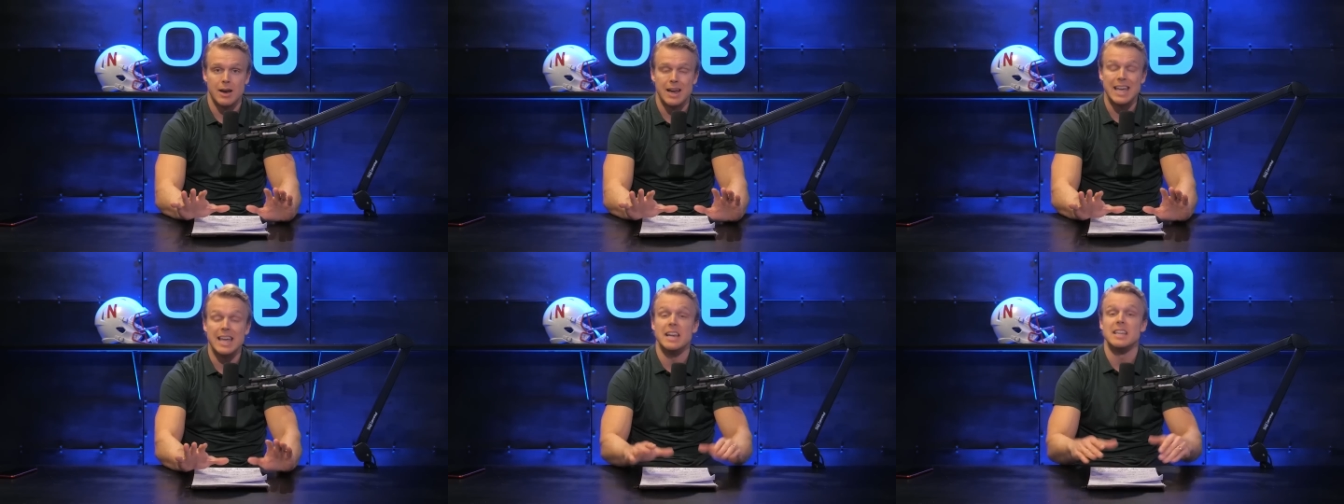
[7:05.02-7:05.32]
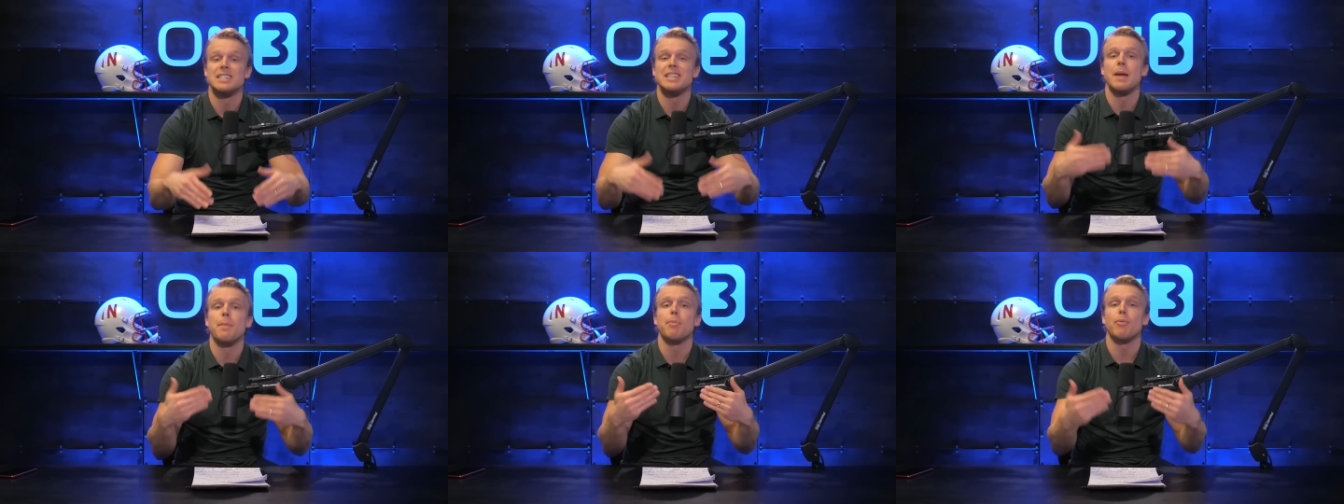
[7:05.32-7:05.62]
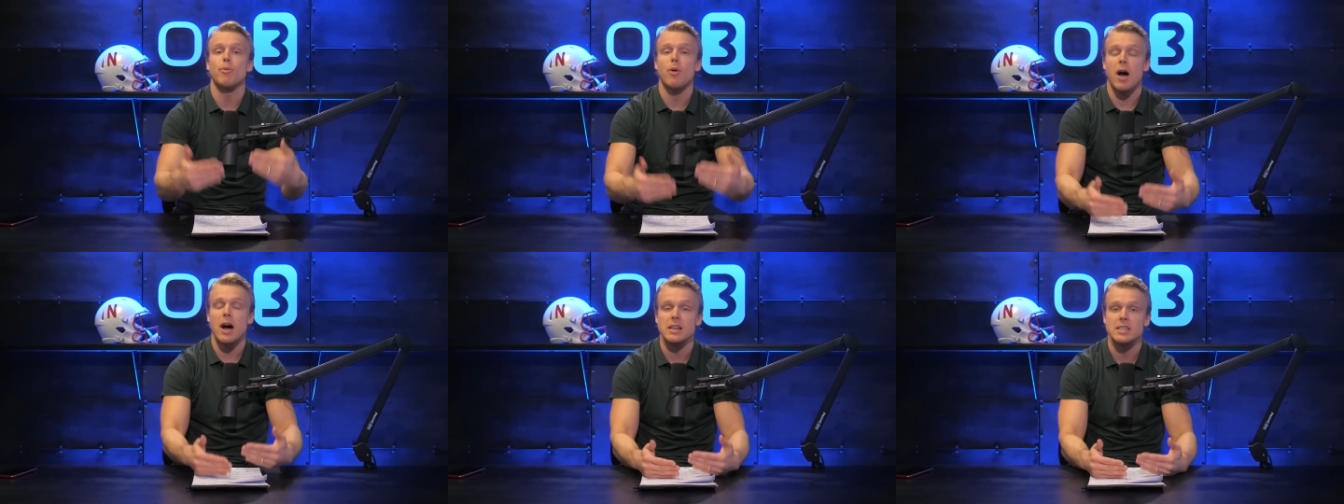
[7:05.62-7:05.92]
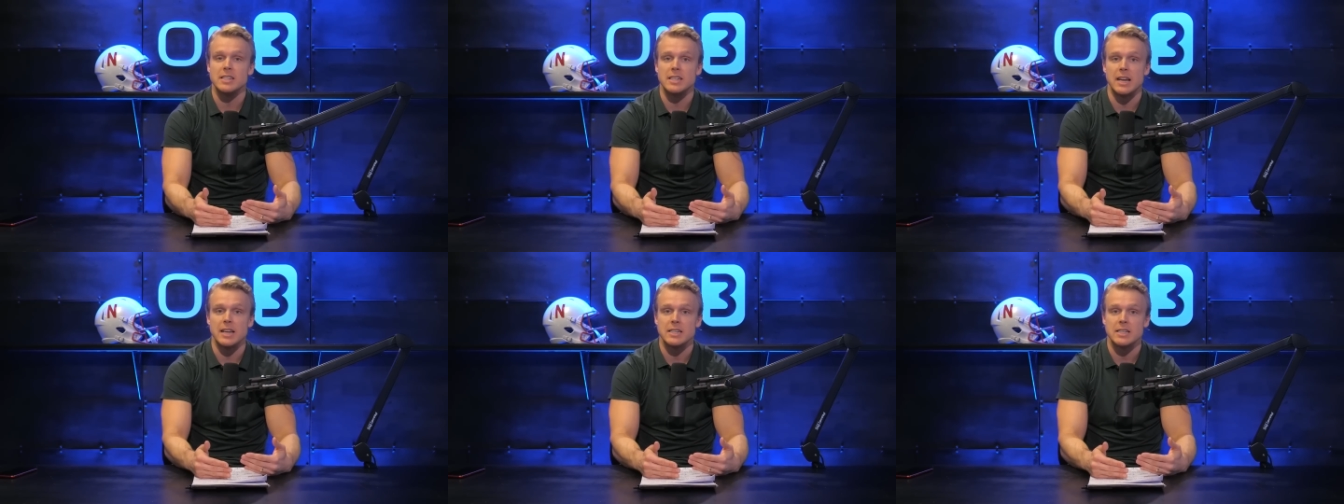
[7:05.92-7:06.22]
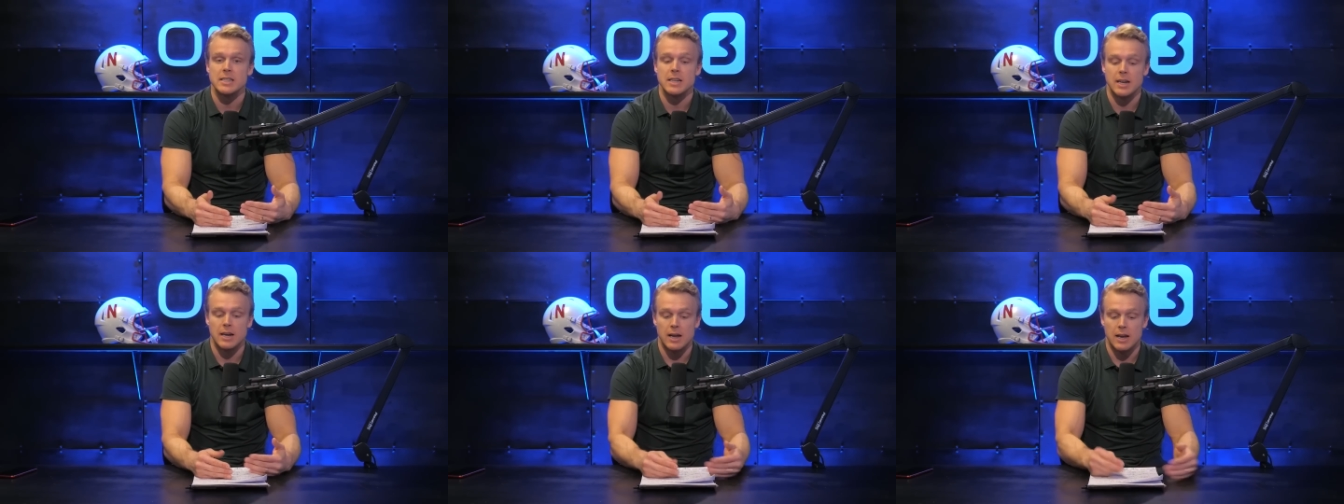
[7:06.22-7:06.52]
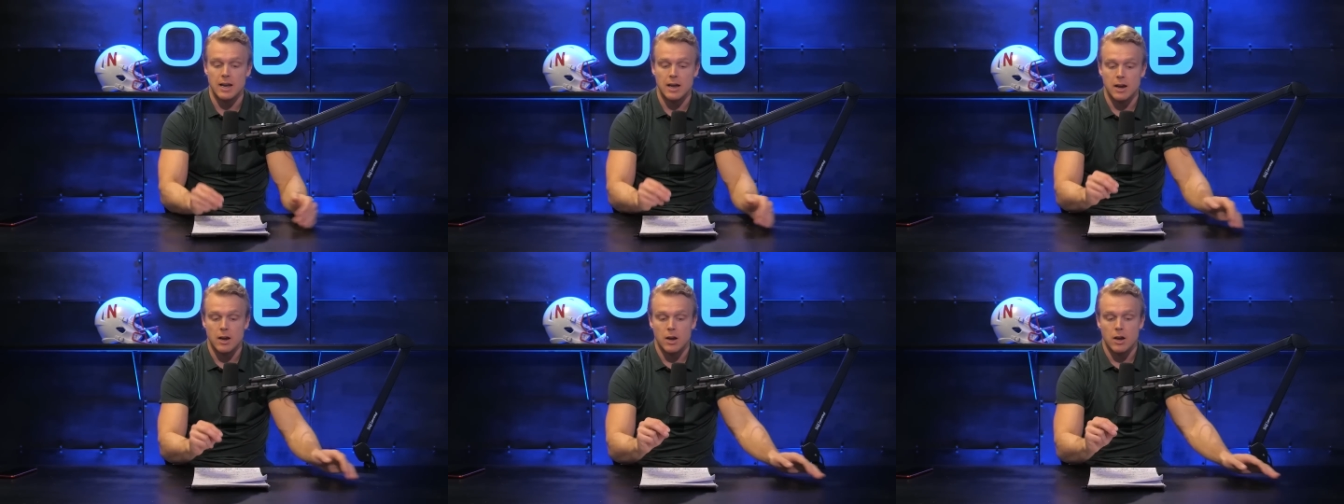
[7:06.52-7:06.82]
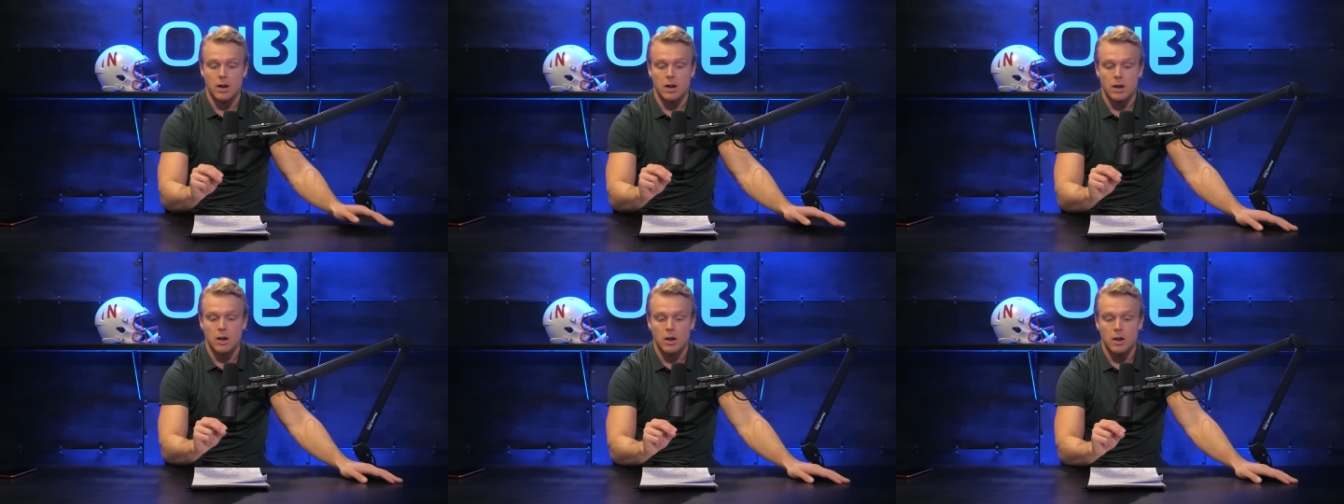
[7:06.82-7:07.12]
It is a process.
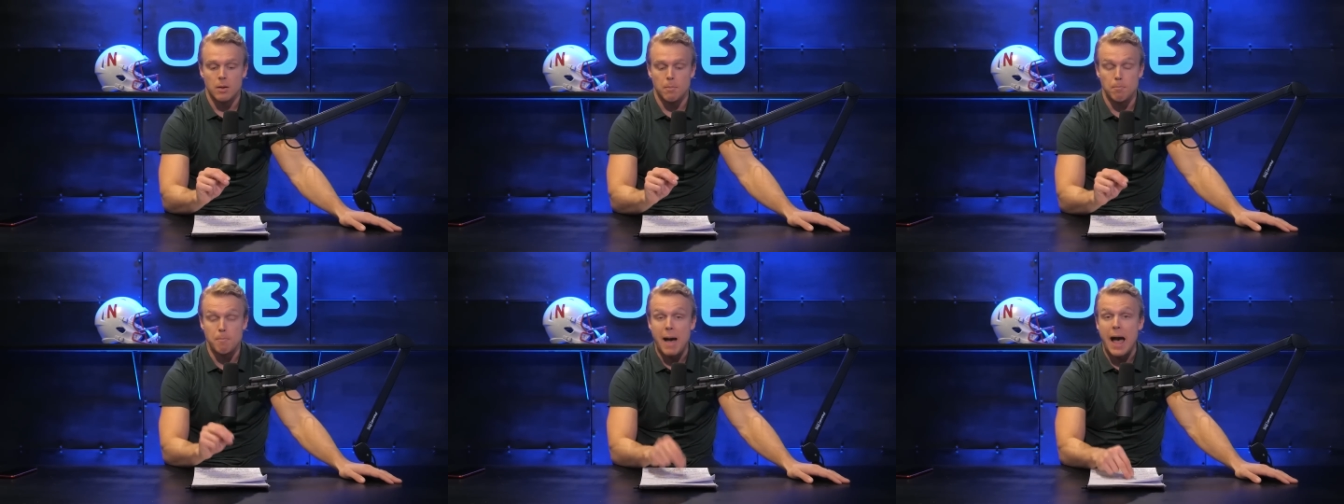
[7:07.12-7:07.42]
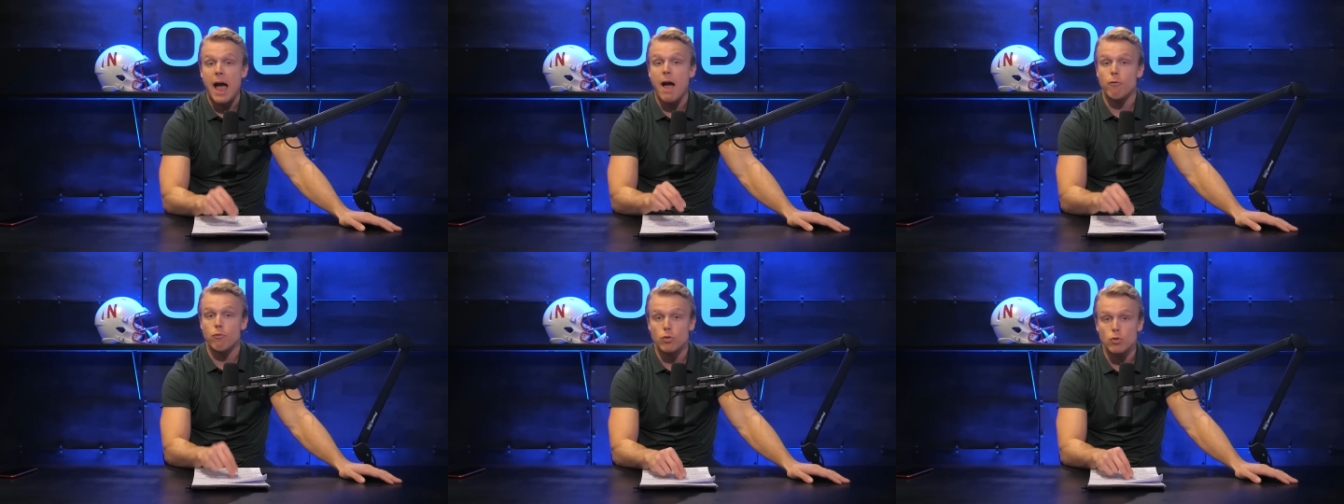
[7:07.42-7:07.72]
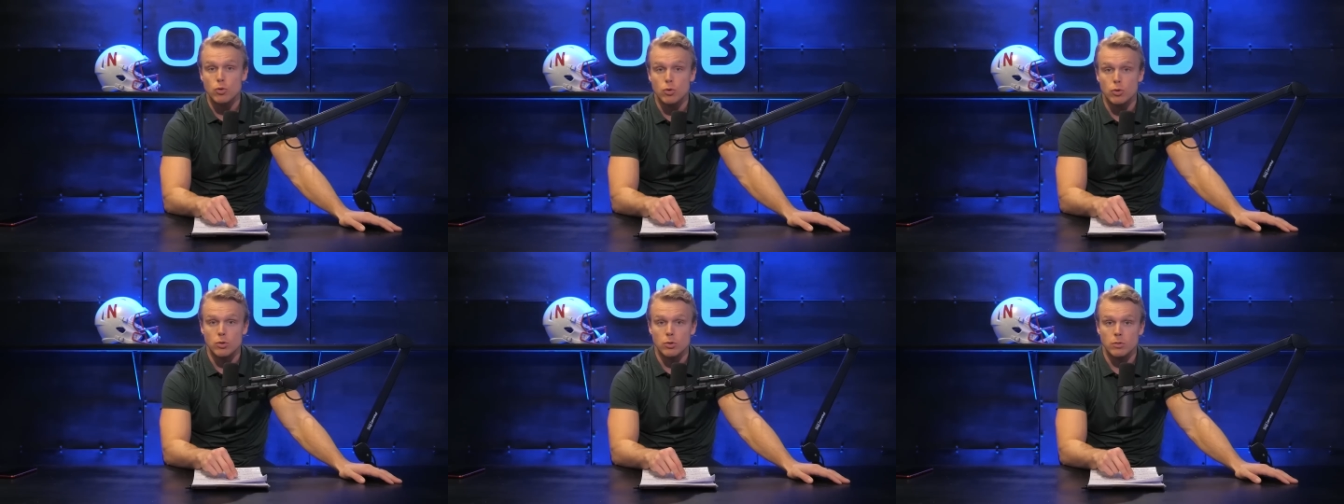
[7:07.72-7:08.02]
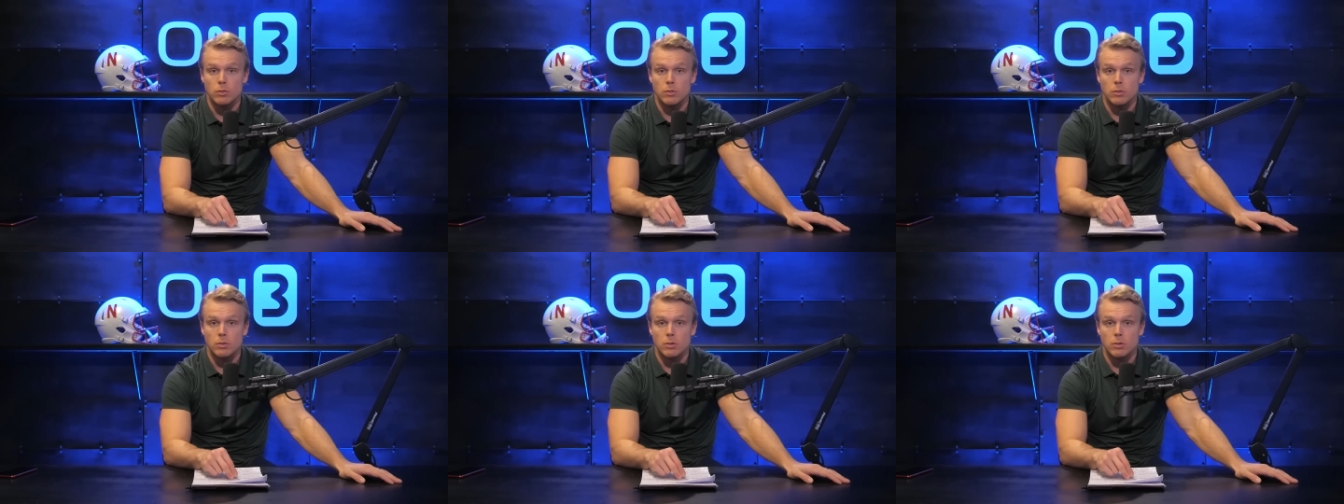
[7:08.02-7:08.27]
Matt Rhule